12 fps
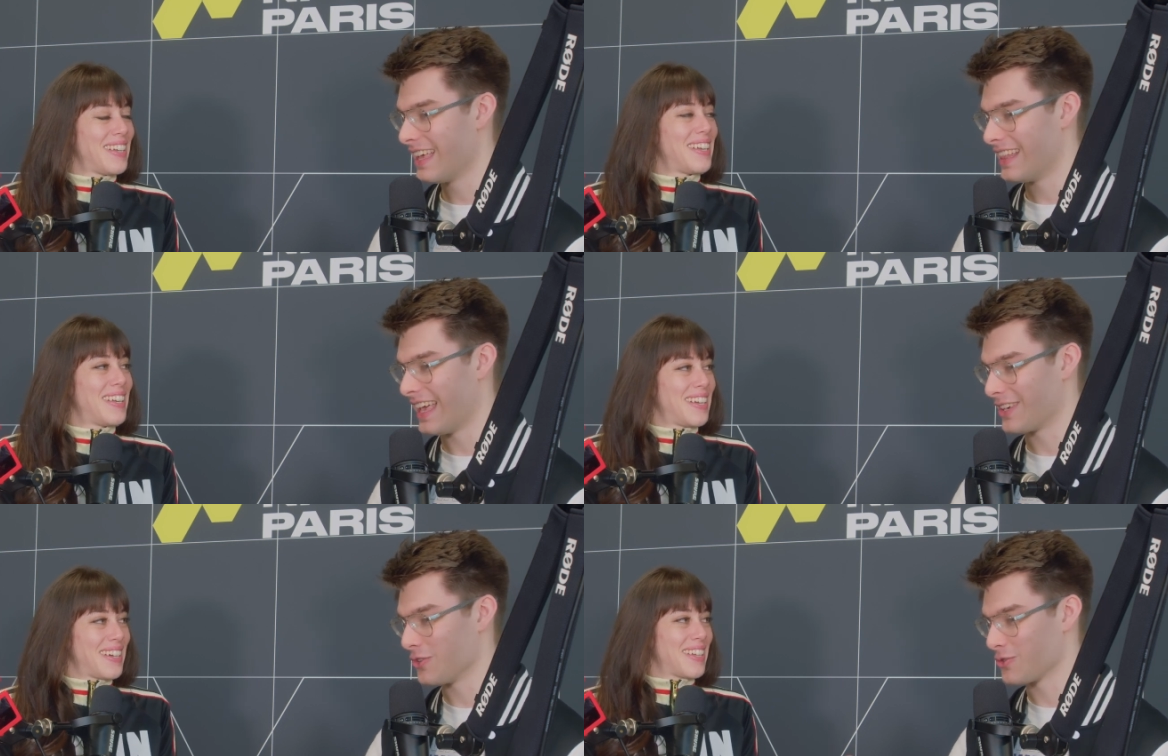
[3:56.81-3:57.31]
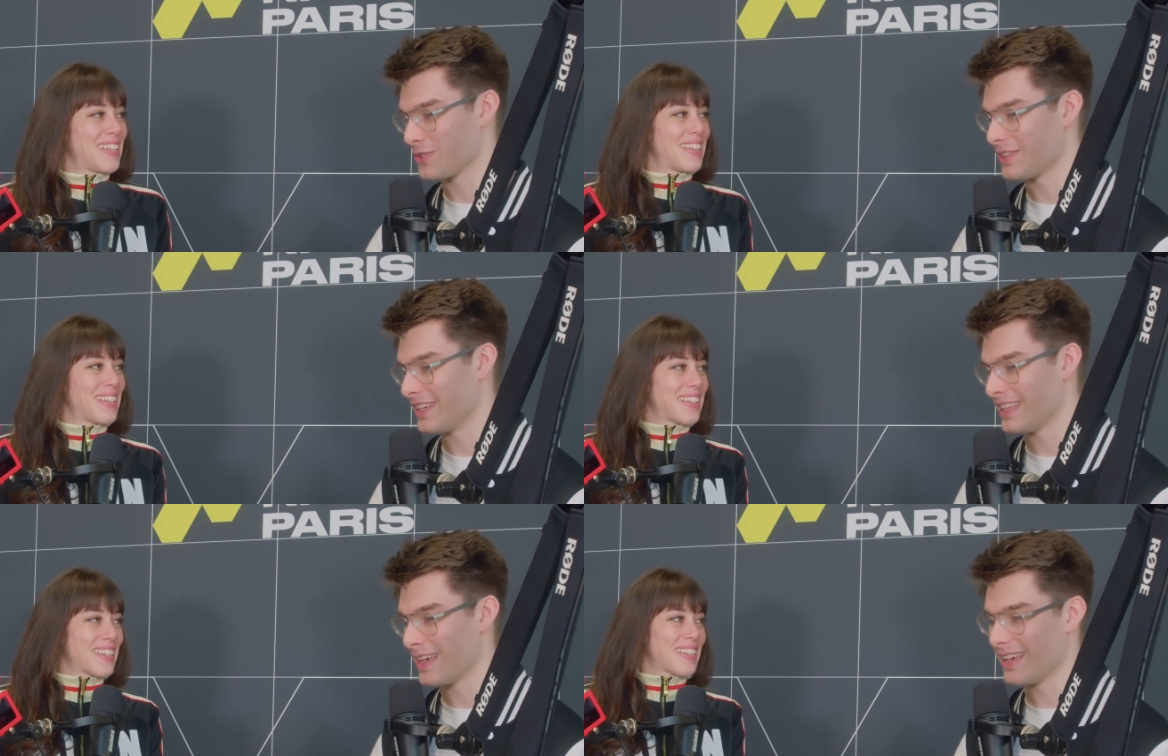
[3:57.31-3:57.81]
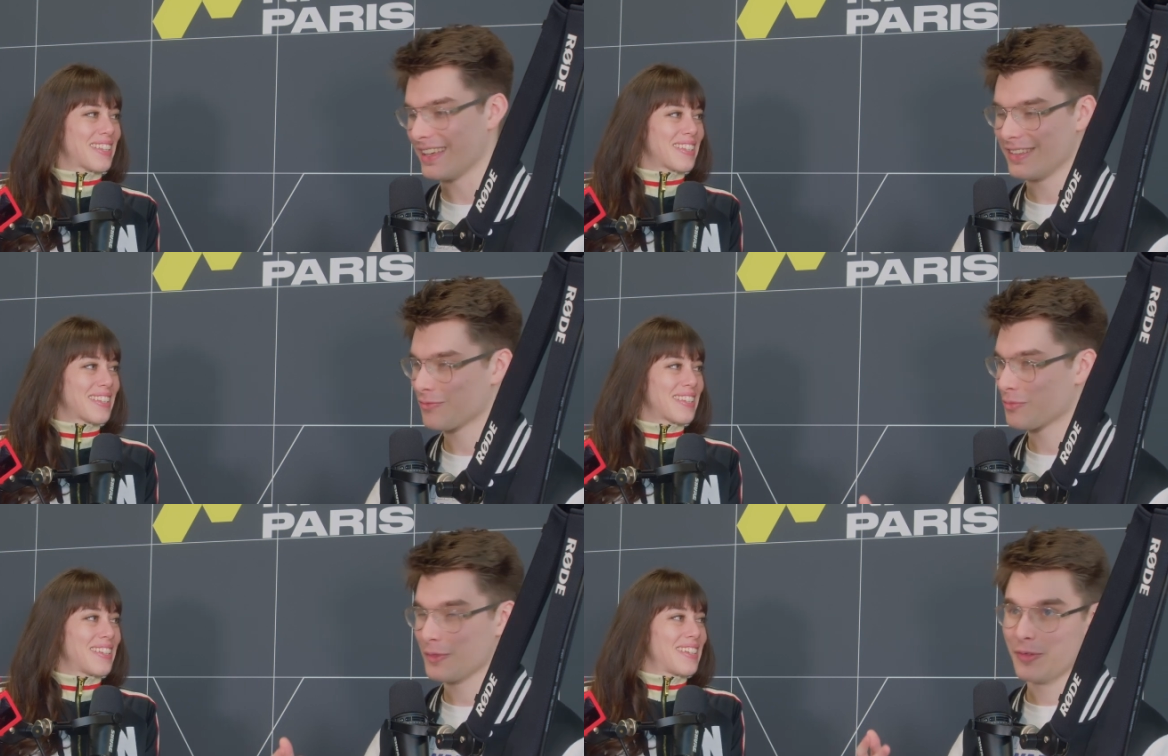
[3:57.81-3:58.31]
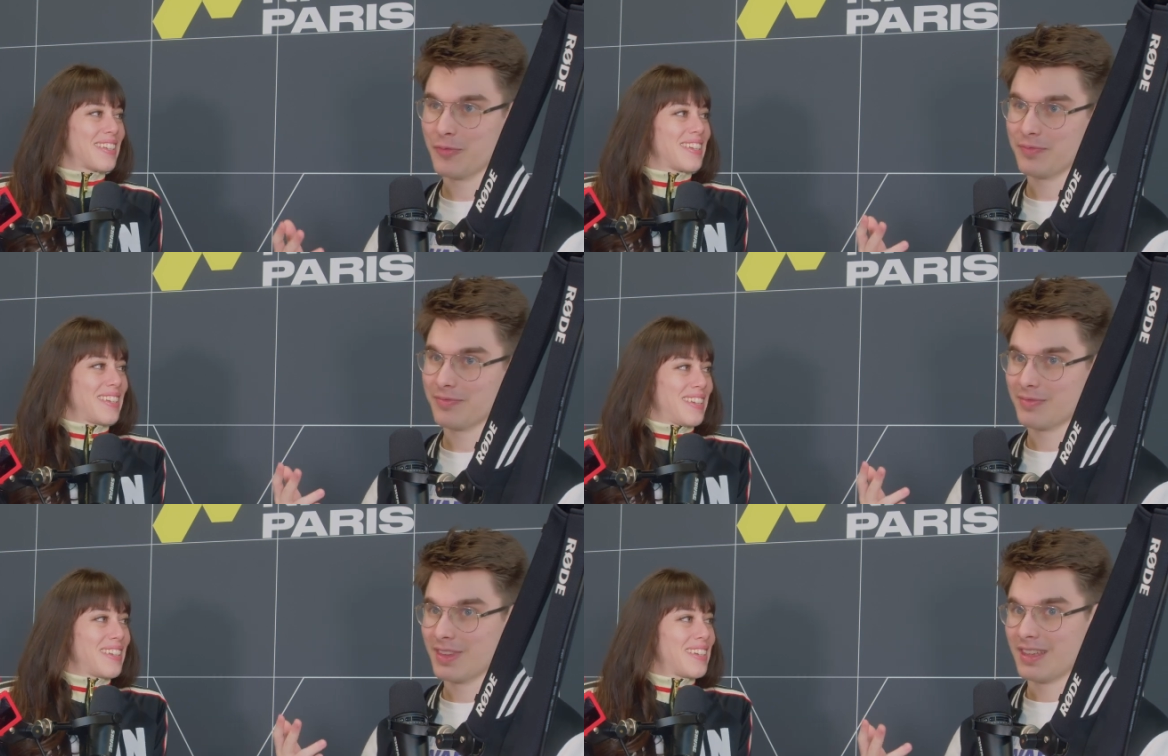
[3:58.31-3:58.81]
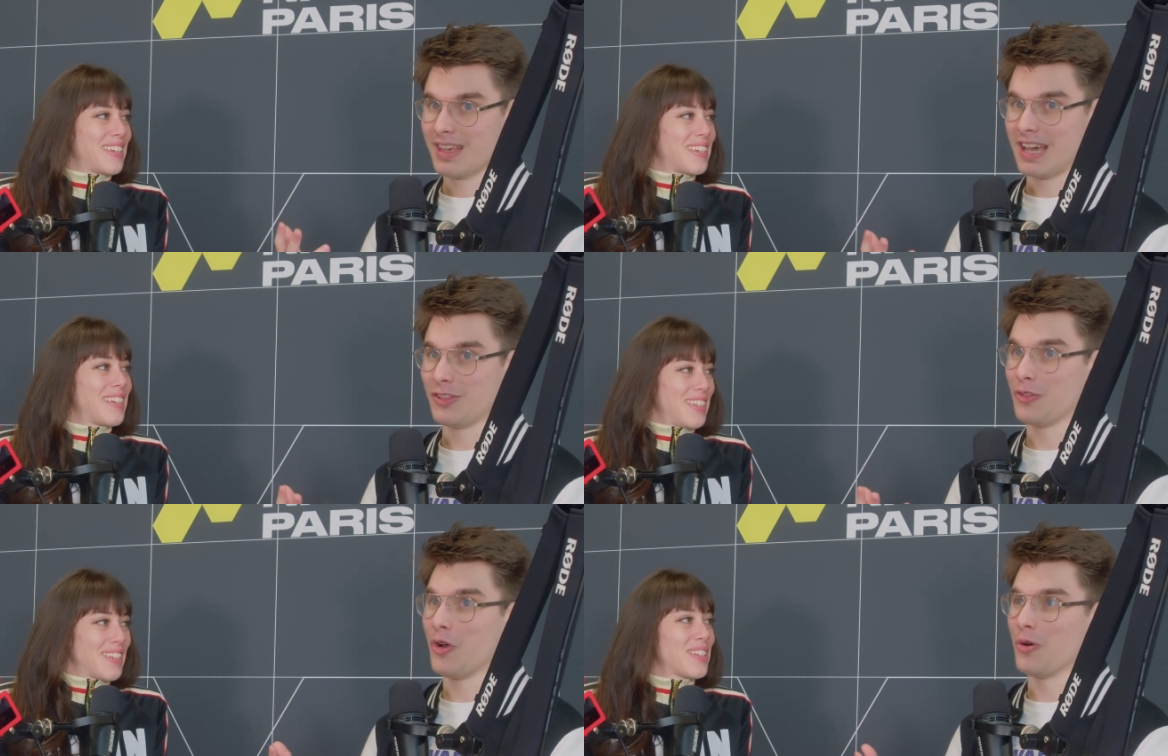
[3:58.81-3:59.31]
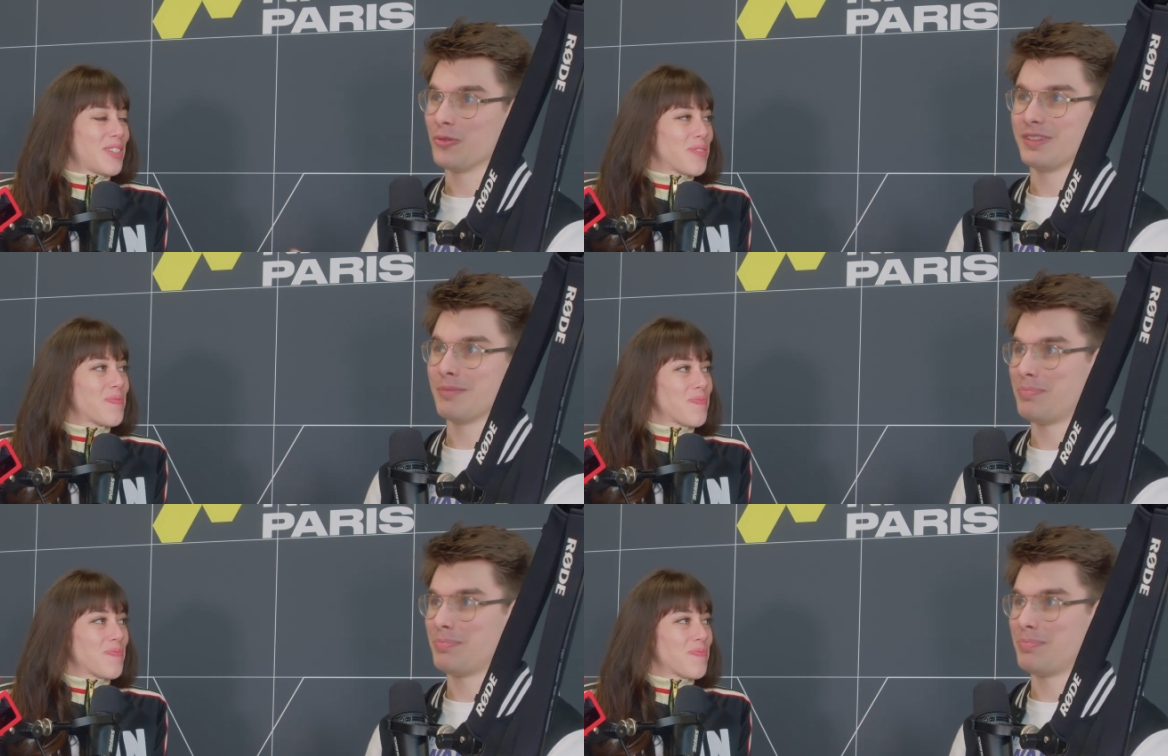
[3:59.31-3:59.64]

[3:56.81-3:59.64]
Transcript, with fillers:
Speaker 1: Like you see the, I don't know, the